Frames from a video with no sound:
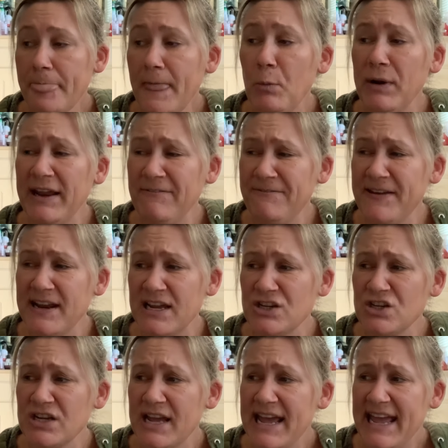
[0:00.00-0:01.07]
When he
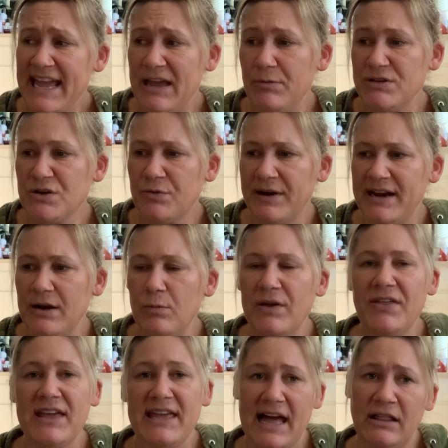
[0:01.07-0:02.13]
finished, he was greeted
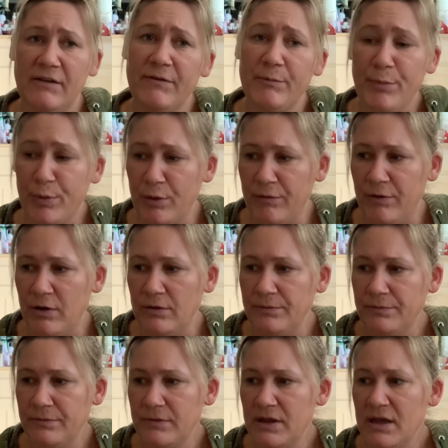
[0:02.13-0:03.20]
with a yell of approval.
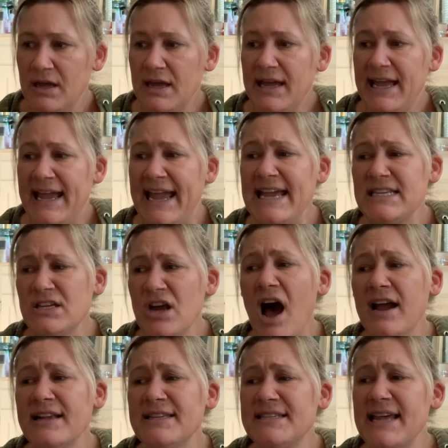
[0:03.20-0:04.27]
He's
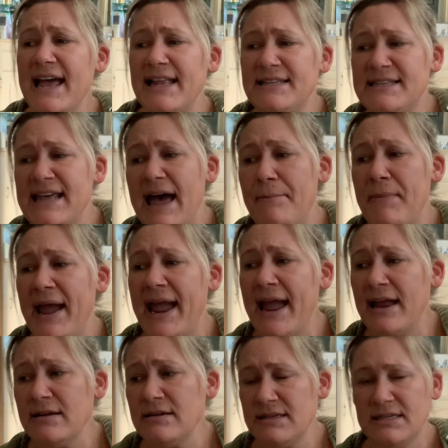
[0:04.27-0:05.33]
talking sense, that
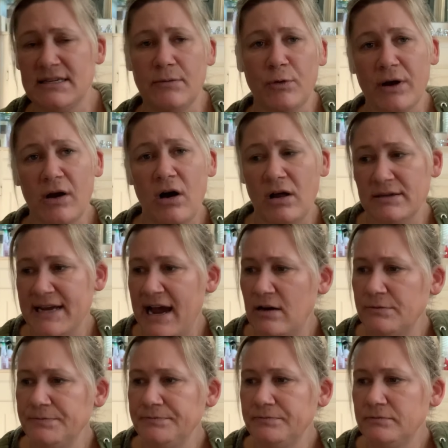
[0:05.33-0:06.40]
man, someone called
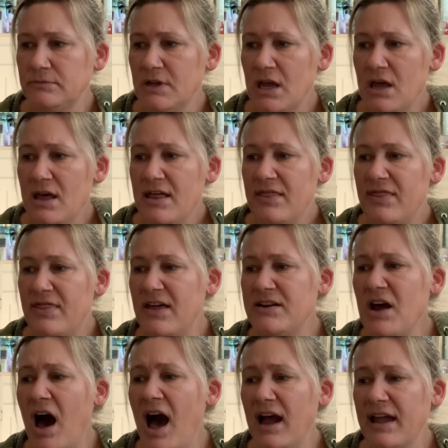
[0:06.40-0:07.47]
out. The
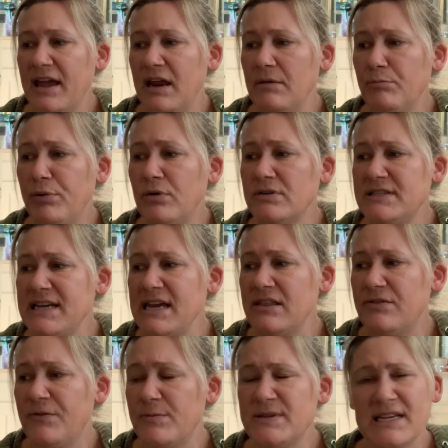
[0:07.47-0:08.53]
doc can't pull
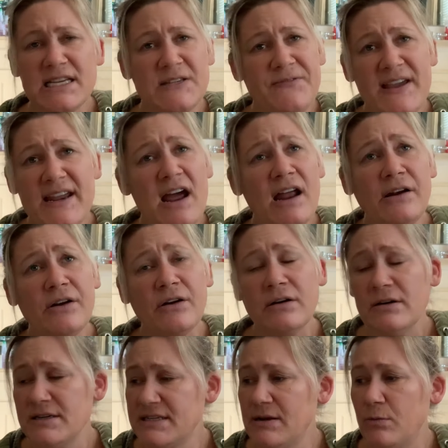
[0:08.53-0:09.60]
teeth from six feet under,
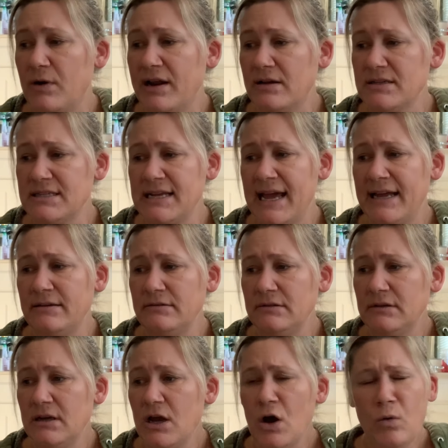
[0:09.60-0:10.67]
someone else said.
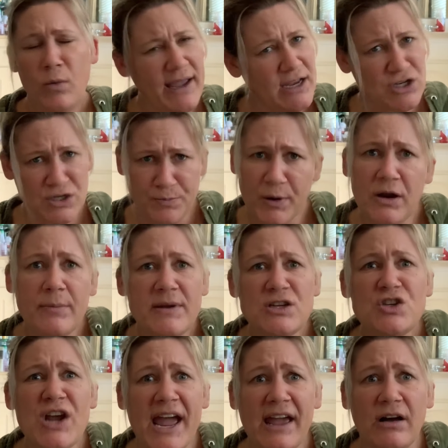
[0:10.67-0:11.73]
We could just put him in
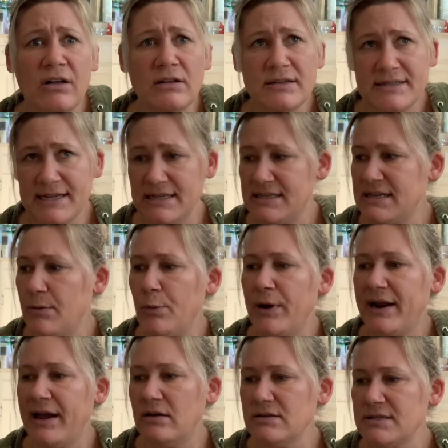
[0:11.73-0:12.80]
jail, said someone
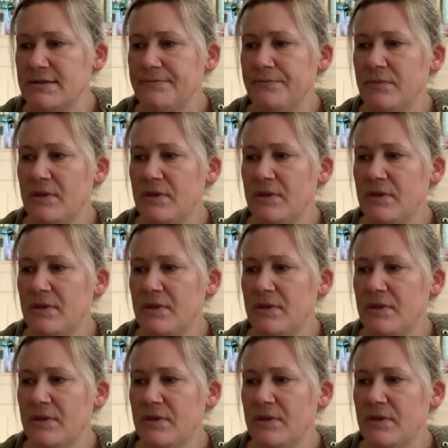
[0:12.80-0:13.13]
else.